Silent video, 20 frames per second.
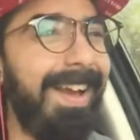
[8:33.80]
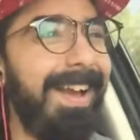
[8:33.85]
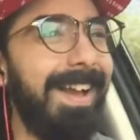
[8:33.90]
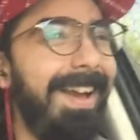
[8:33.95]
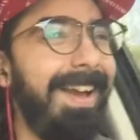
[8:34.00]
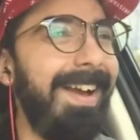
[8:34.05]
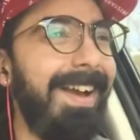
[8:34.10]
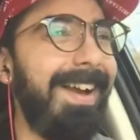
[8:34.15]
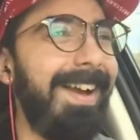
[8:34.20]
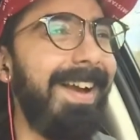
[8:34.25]

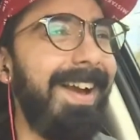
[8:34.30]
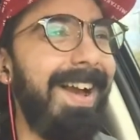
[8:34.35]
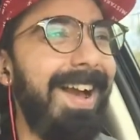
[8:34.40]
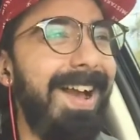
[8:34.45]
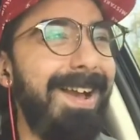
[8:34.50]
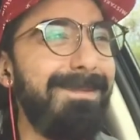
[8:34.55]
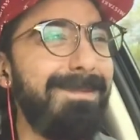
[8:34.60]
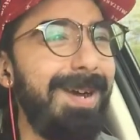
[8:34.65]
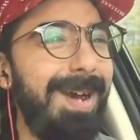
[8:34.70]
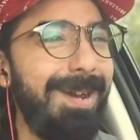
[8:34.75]
uh,
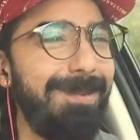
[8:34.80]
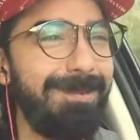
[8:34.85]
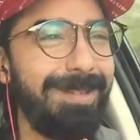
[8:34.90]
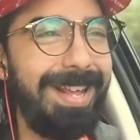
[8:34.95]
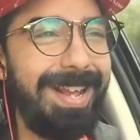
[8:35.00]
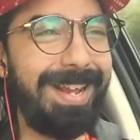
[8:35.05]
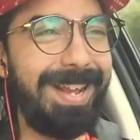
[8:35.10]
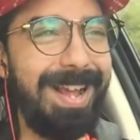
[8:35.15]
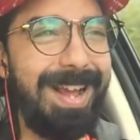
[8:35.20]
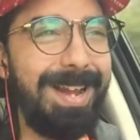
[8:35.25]
I'm I'm
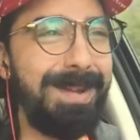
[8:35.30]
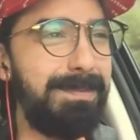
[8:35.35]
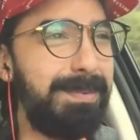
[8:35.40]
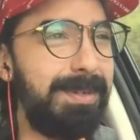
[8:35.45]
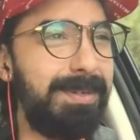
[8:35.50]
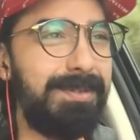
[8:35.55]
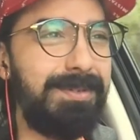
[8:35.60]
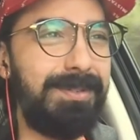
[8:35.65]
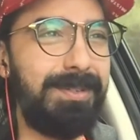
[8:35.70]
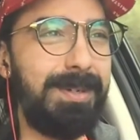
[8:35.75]
like
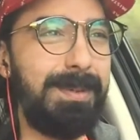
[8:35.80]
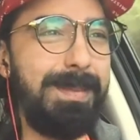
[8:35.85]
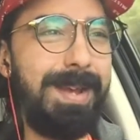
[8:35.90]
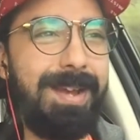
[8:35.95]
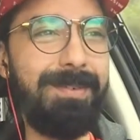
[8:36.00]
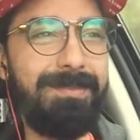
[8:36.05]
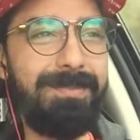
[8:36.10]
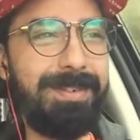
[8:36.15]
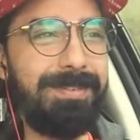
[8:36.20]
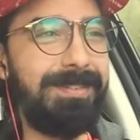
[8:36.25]
hyper for
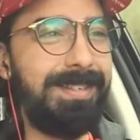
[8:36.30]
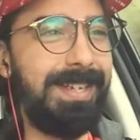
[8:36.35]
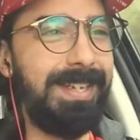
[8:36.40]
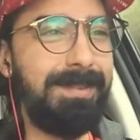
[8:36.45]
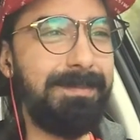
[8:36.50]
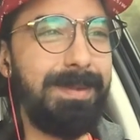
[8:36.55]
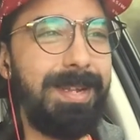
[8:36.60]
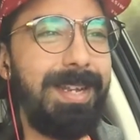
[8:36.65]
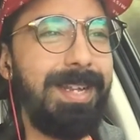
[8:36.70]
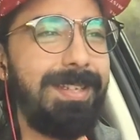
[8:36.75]
about
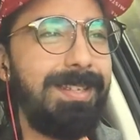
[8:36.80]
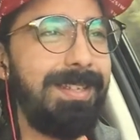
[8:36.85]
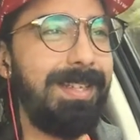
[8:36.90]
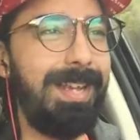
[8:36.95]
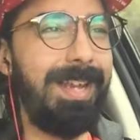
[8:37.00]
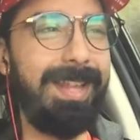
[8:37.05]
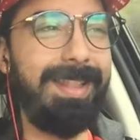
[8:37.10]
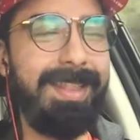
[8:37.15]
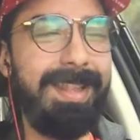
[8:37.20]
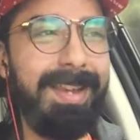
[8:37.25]
15 minutes
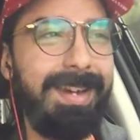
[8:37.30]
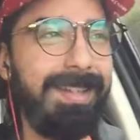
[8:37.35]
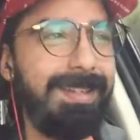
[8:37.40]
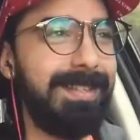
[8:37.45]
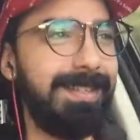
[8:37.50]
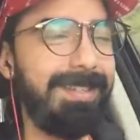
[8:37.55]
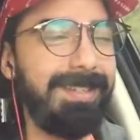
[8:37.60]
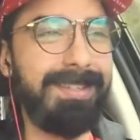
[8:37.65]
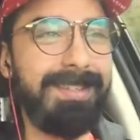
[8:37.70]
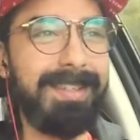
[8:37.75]
and then
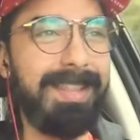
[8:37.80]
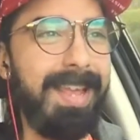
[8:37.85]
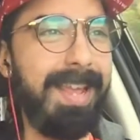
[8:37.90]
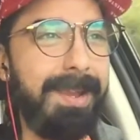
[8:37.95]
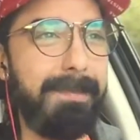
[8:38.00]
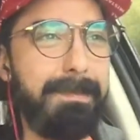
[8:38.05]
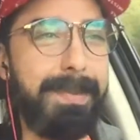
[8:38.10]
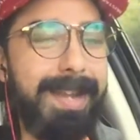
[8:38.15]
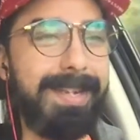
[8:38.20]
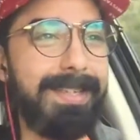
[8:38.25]
it's just
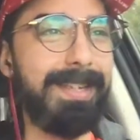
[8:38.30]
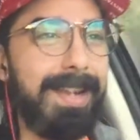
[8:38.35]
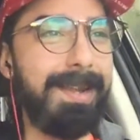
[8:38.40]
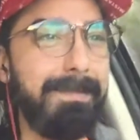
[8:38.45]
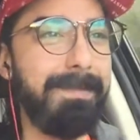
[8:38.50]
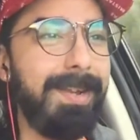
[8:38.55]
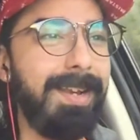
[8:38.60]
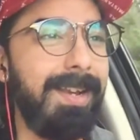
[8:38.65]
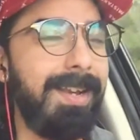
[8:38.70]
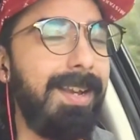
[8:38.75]
like
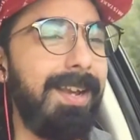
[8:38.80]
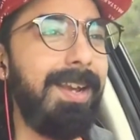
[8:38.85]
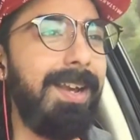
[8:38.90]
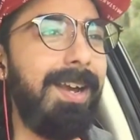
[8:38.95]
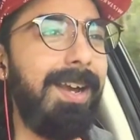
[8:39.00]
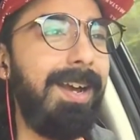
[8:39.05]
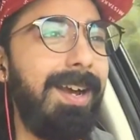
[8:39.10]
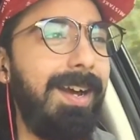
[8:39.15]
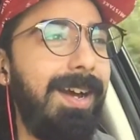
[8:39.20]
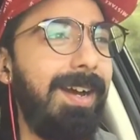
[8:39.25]
bedtime
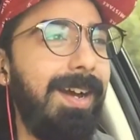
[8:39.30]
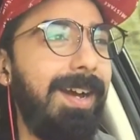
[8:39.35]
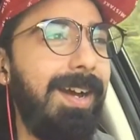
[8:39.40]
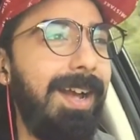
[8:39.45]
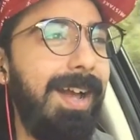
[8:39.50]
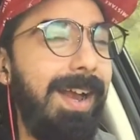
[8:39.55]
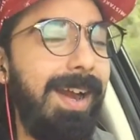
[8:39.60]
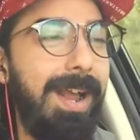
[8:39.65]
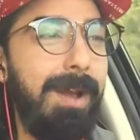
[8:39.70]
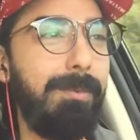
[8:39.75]
uh,
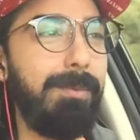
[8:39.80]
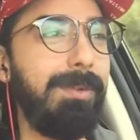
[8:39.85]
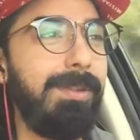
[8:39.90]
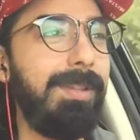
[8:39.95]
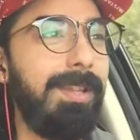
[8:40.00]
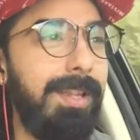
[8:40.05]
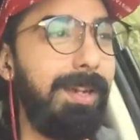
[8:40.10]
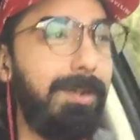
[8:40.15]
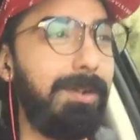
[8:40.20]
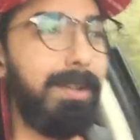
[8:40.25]
and I
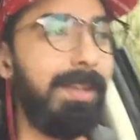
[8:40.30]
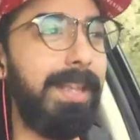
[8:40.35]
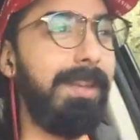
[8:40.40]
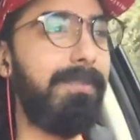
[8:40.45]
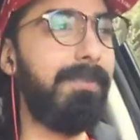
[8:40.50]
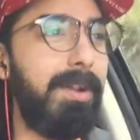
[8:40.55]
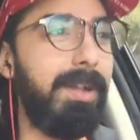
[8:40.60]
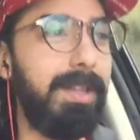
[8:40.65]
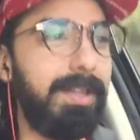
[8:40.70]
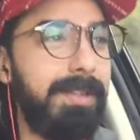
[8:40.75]
will
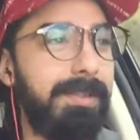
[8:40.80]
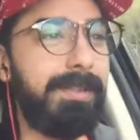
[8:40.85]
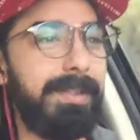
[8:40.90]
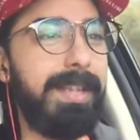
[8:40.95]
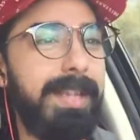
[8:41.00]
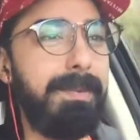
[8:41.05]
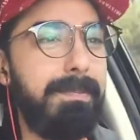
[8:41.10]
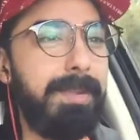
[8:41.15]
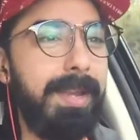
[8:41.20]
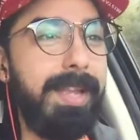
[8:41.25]
literally fall
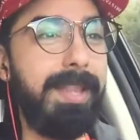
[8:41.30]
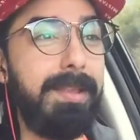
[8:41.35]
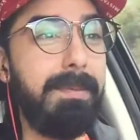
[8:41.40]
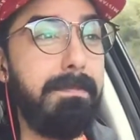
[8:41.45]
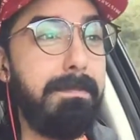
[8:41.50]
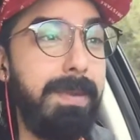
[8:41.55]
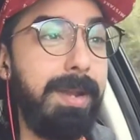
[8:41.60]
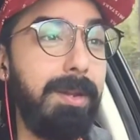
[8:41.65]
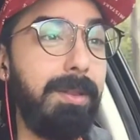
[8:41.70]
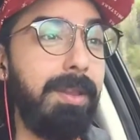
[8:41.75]
asleep in the
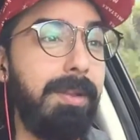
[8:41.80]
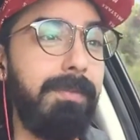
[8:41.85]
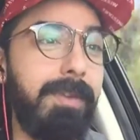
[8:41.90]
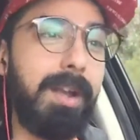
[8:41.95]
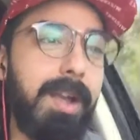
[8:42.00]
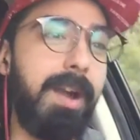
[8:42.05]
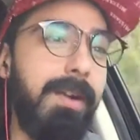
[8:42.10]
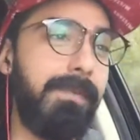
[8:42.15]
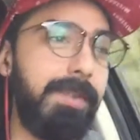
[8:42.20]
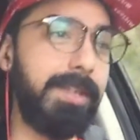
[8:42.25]
middle of
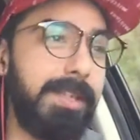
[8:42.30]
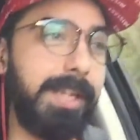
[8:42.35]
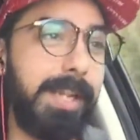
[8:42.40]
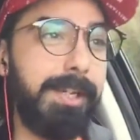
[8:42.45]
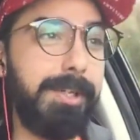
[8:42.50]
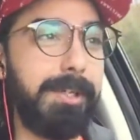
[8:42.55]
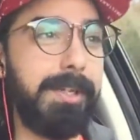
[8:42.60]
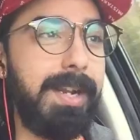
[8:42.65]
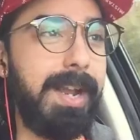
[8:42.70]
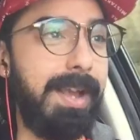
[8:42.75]
a
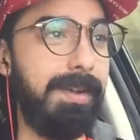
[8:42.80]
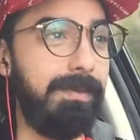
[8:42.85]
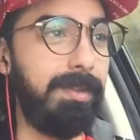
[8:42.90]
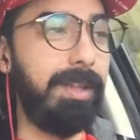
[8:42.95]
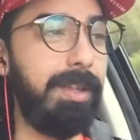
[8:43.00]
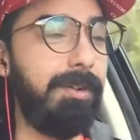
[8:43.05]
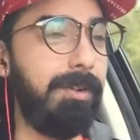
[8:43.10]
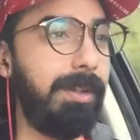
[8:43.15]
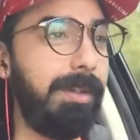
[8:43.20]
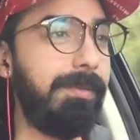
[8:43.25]
conversation. I've
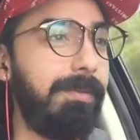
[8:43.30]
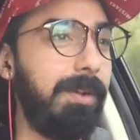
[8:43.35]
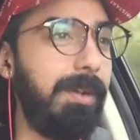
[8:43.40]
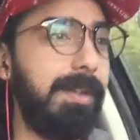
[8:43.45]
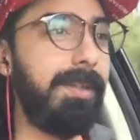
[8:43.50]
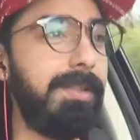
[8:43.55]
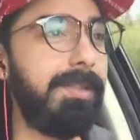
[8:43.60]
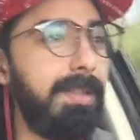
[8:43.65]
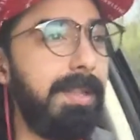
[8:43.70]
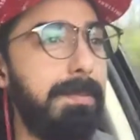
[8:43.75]
literally
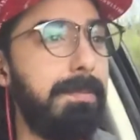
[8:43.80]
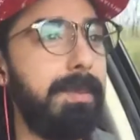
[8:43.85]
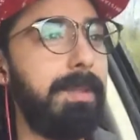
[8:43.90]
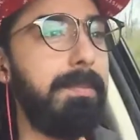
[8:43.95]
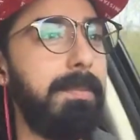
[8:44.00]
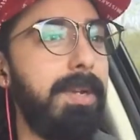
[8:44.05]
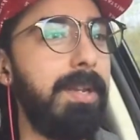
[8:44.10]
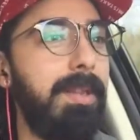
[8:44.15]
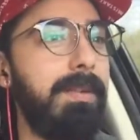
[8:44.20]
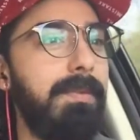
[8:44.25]
fallen asleep in
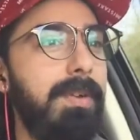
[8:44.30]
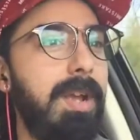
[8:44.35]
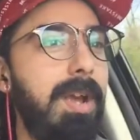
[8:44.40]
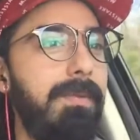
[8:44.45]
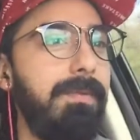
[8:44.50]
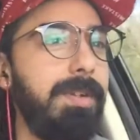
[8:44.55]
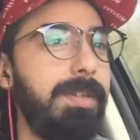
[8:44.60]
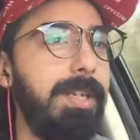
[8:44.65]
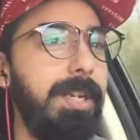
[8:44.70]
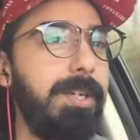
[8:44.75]
the middle of a
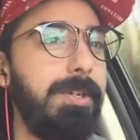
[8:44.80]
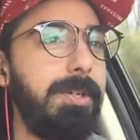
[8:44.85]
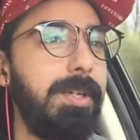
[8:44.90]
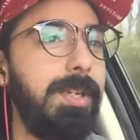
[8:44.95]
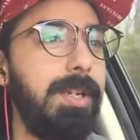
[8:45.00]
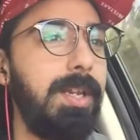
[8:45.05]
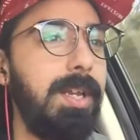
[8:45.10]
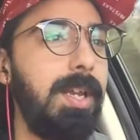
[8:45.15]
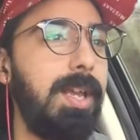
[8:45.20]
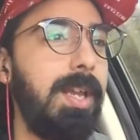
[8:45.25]
conversation.